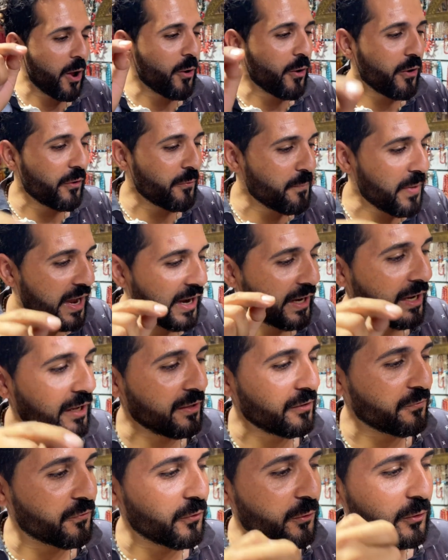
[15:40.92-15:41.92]
will make it
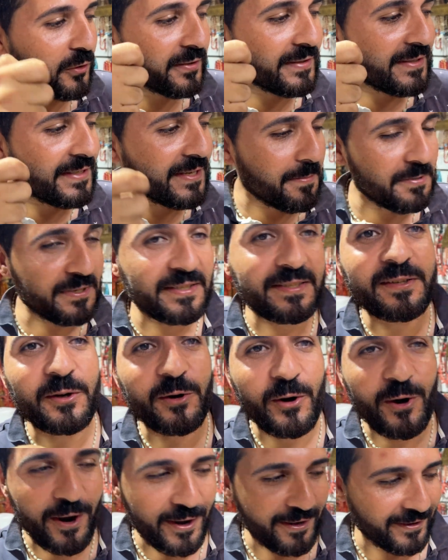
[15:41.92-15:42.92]
for
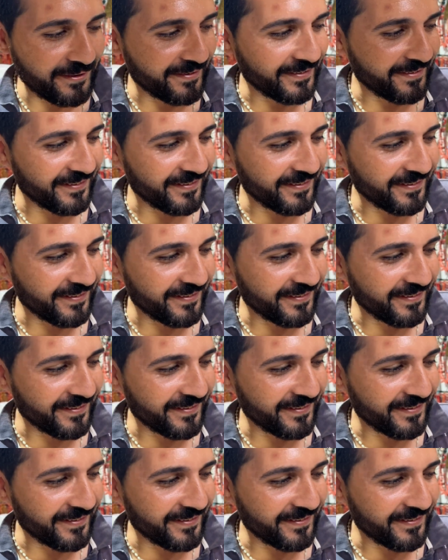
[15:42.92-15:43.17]
subscribes.